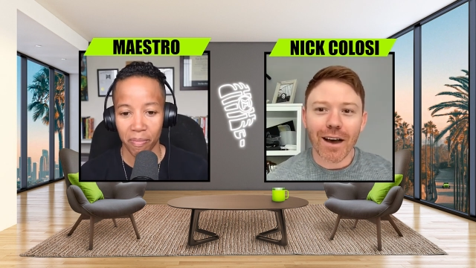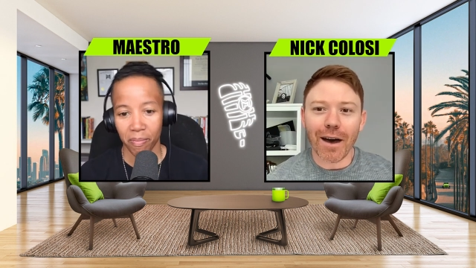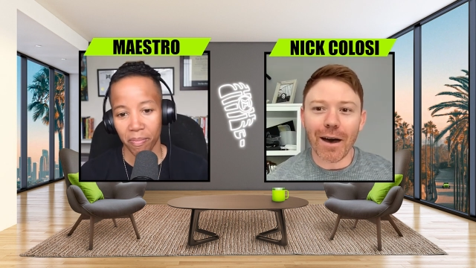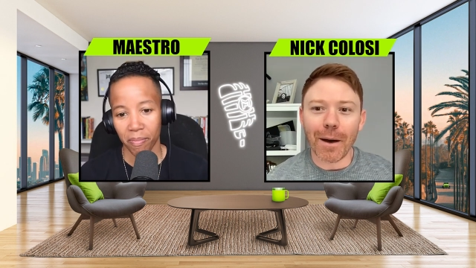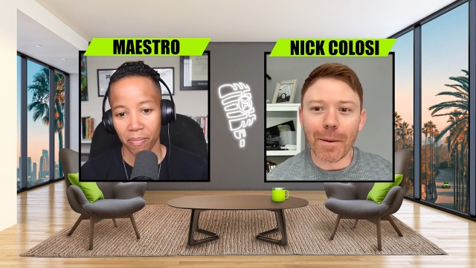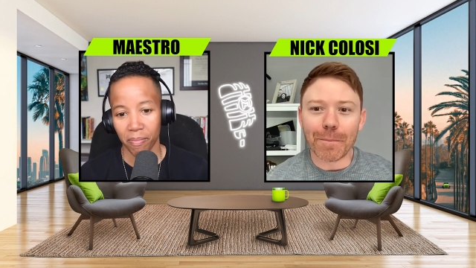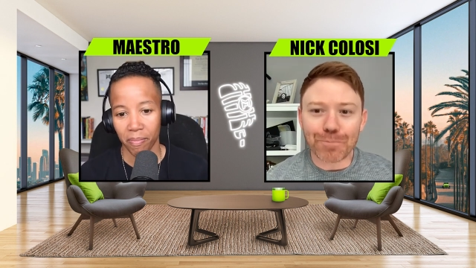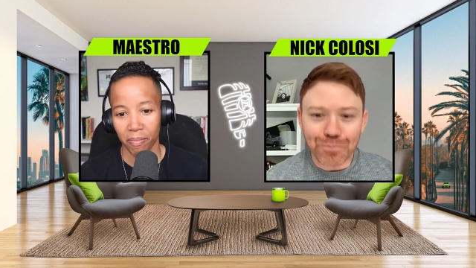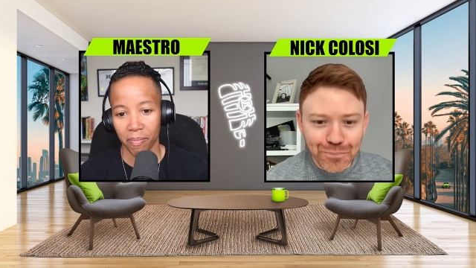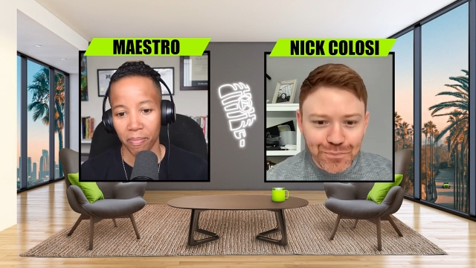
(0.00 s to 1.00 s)

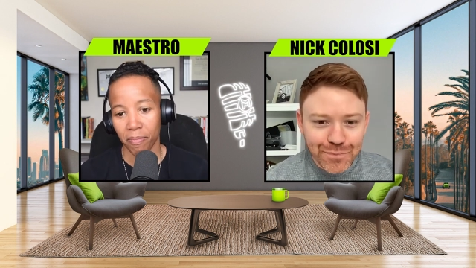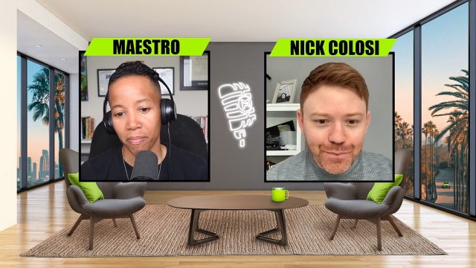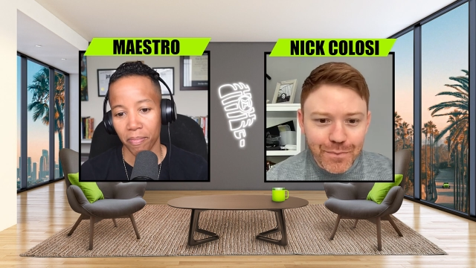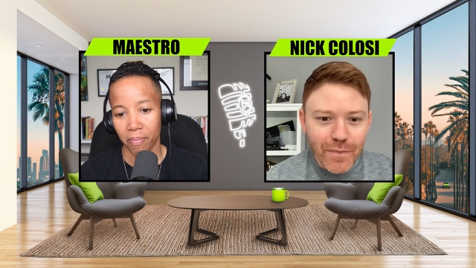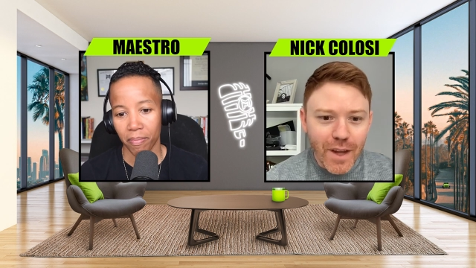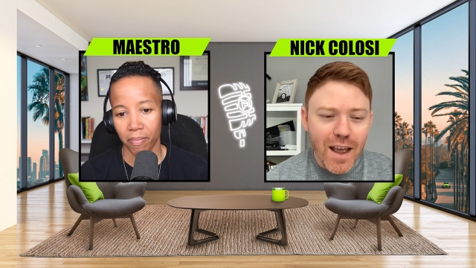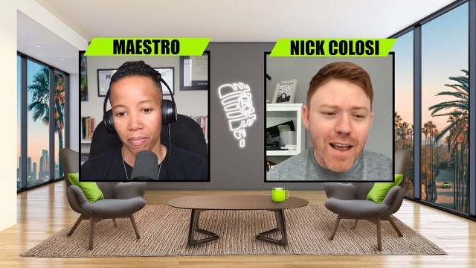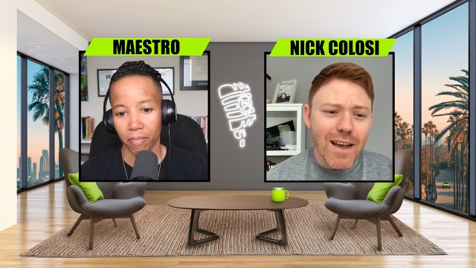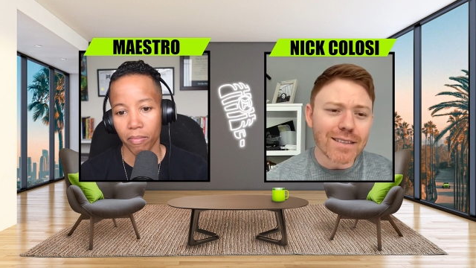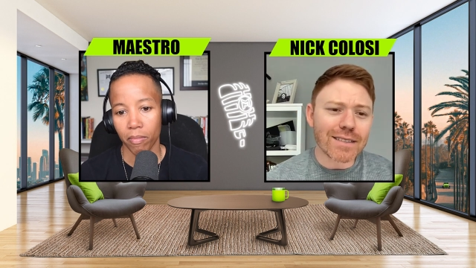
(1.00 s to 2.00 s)
Speaker 1: Um,
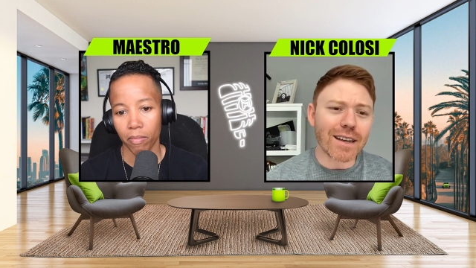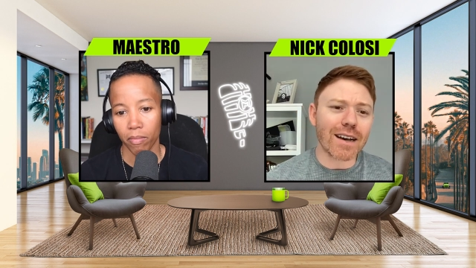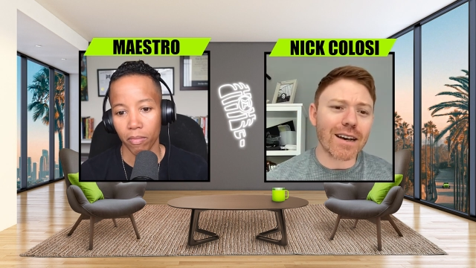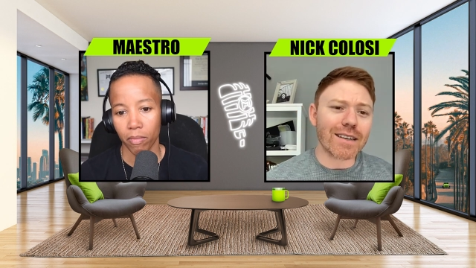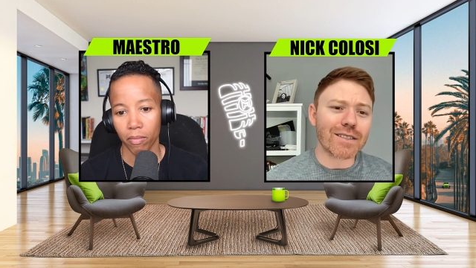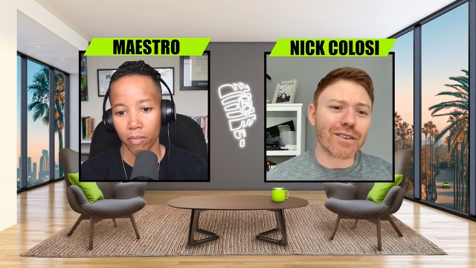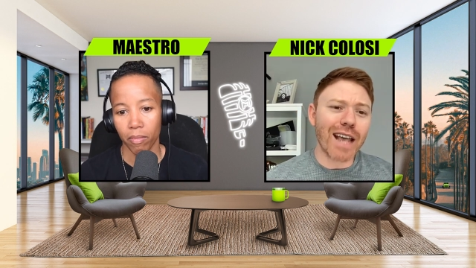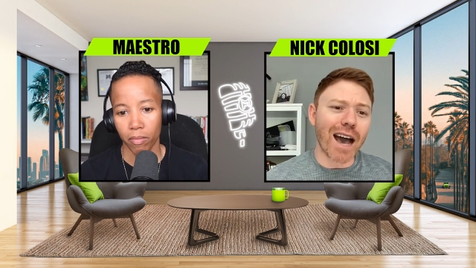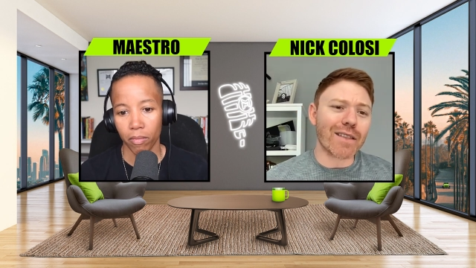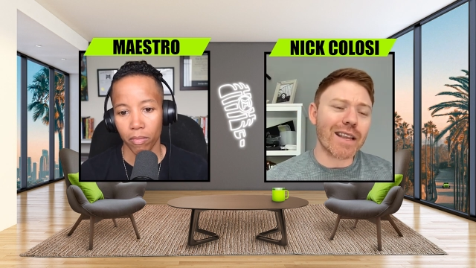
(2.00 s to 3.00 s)
and, uh, so
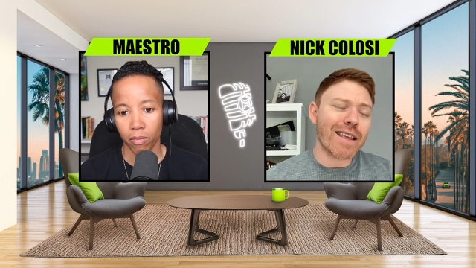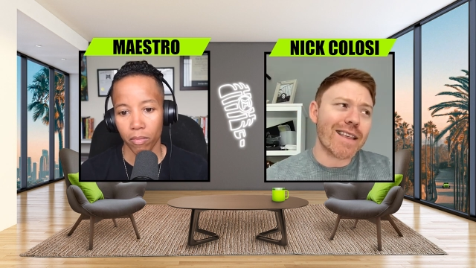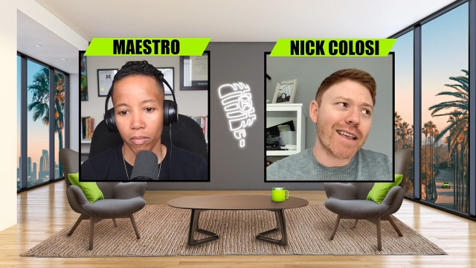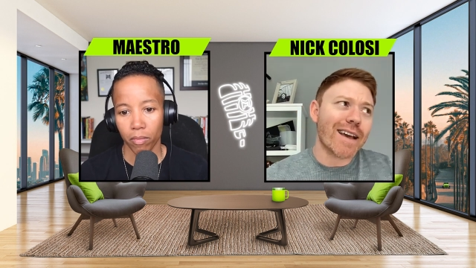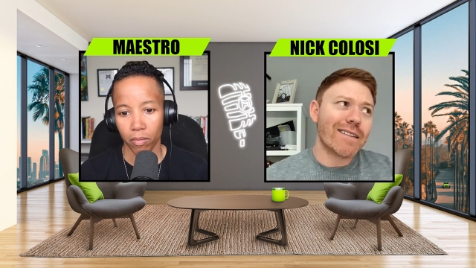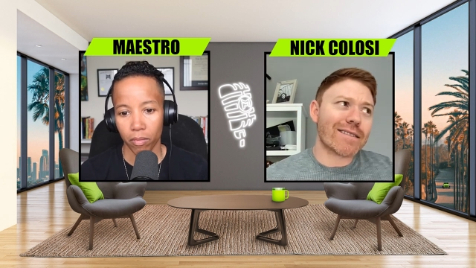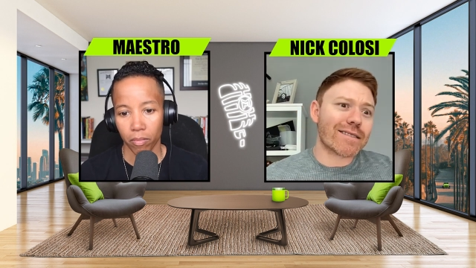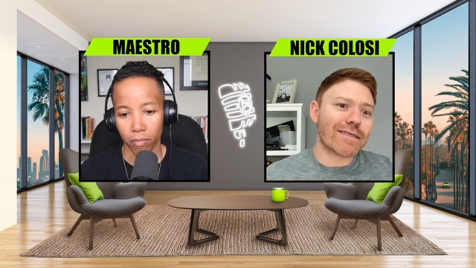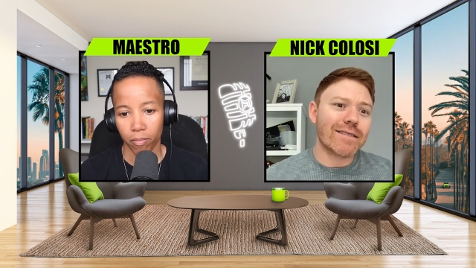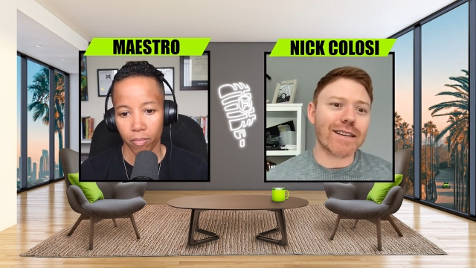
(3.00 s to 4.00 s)
yeah, th th
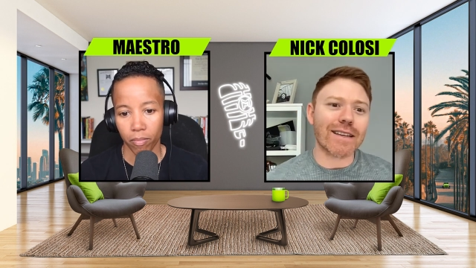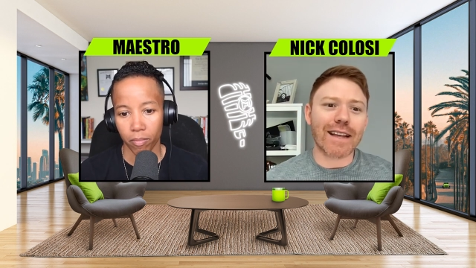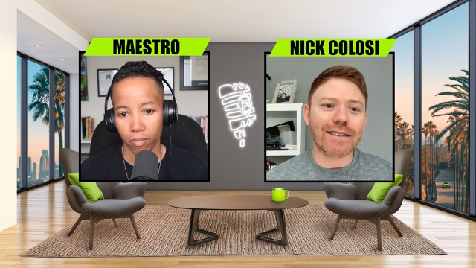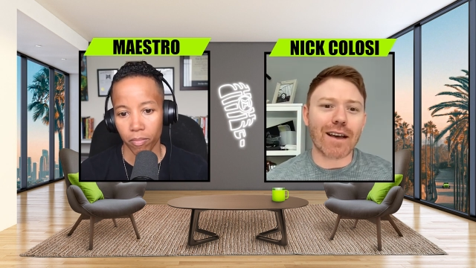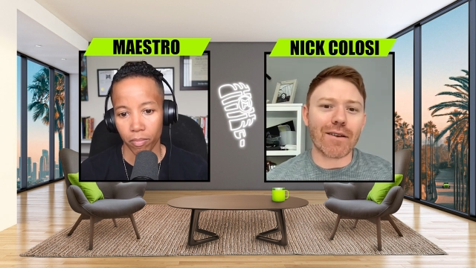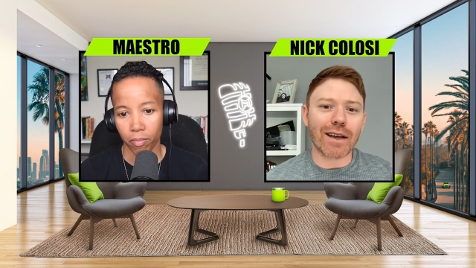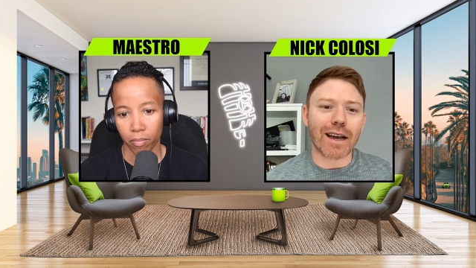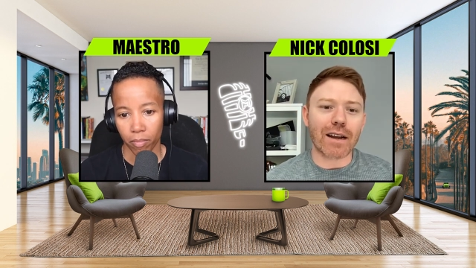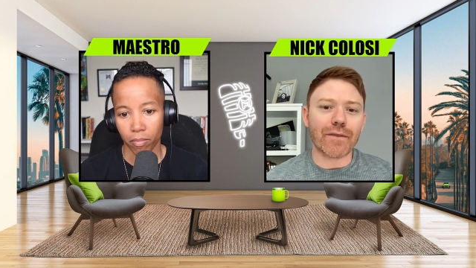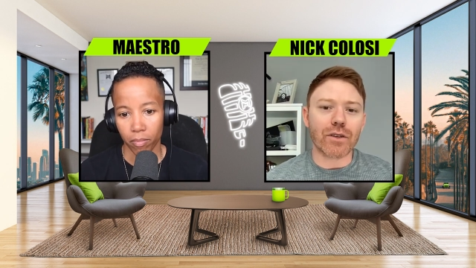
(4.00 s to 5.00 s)
that's, that's how I
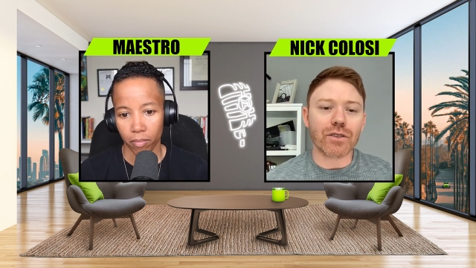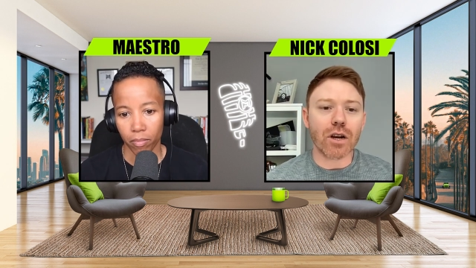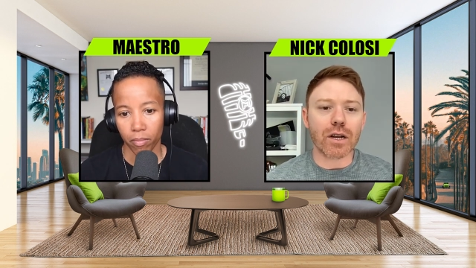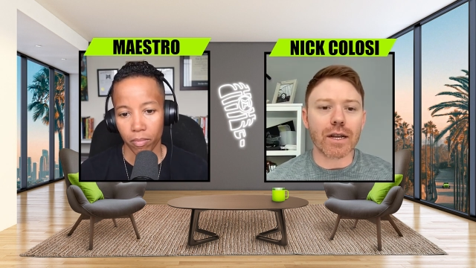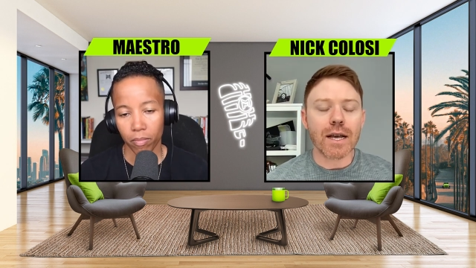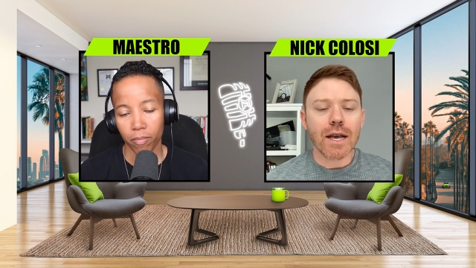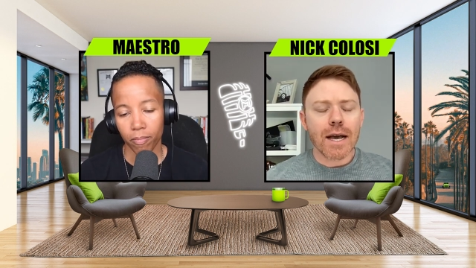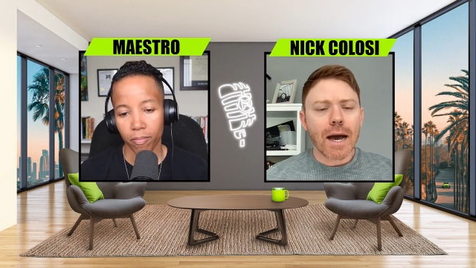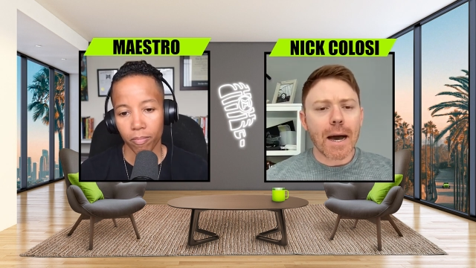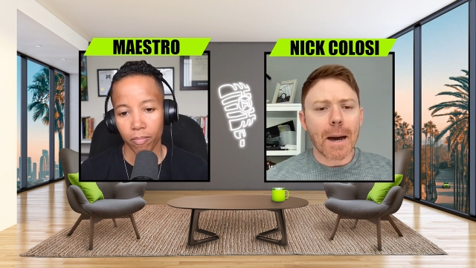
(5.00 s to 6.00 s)
kind of all started.
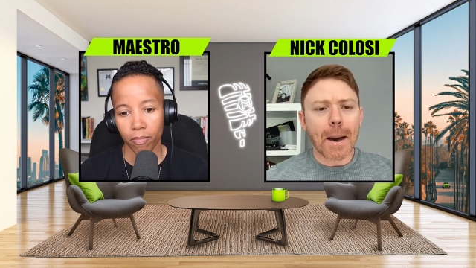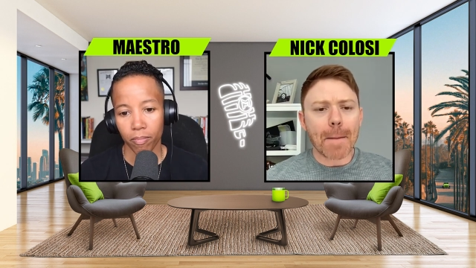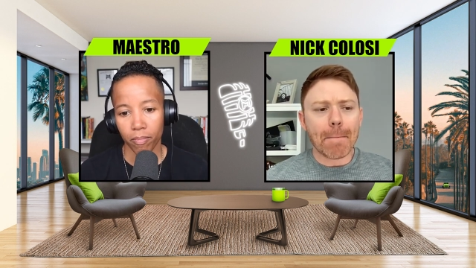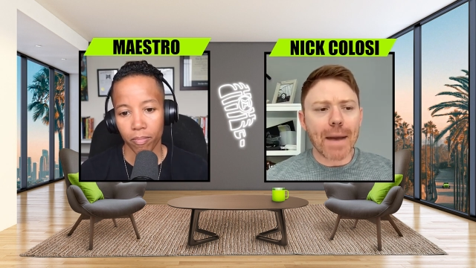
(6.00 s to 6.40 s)
Um,